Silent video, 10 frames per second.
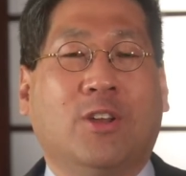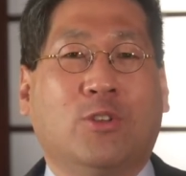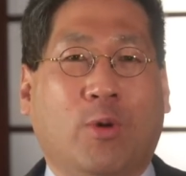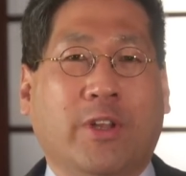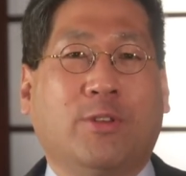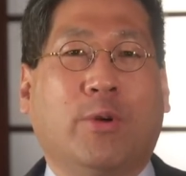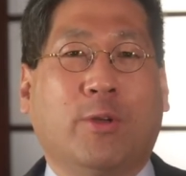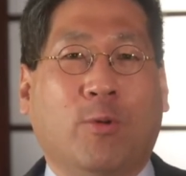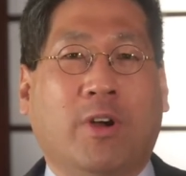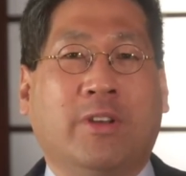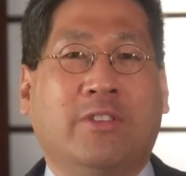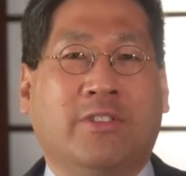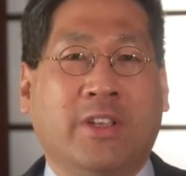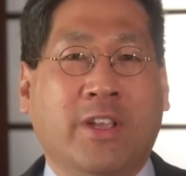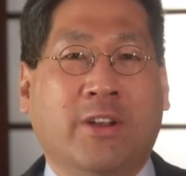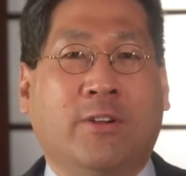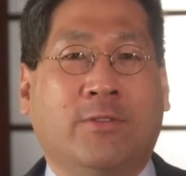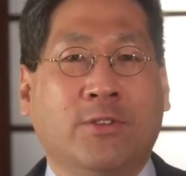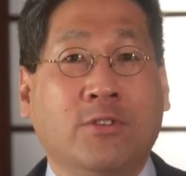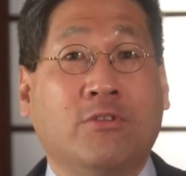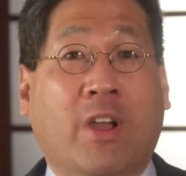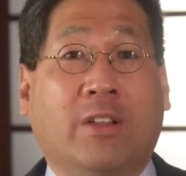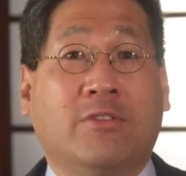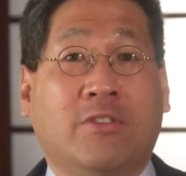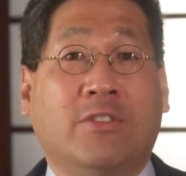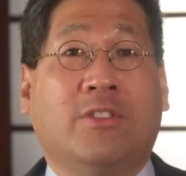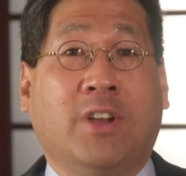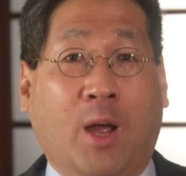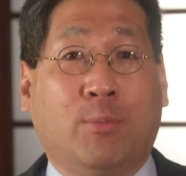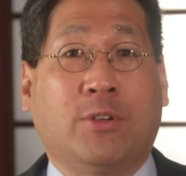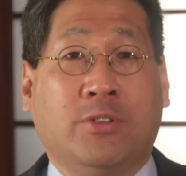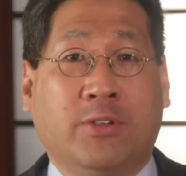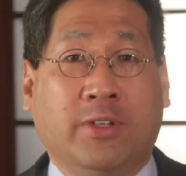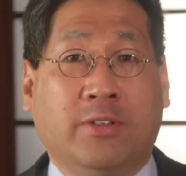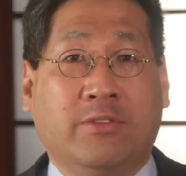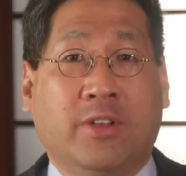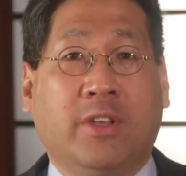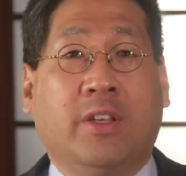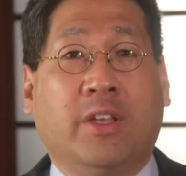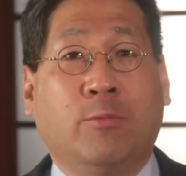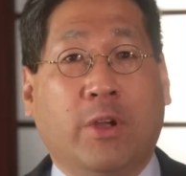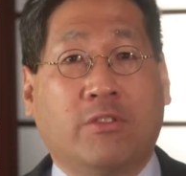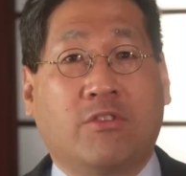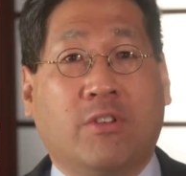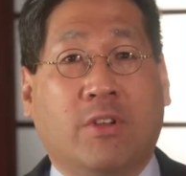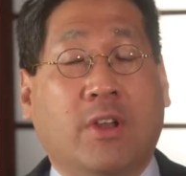2021 is a year of new challenges and opportunities in which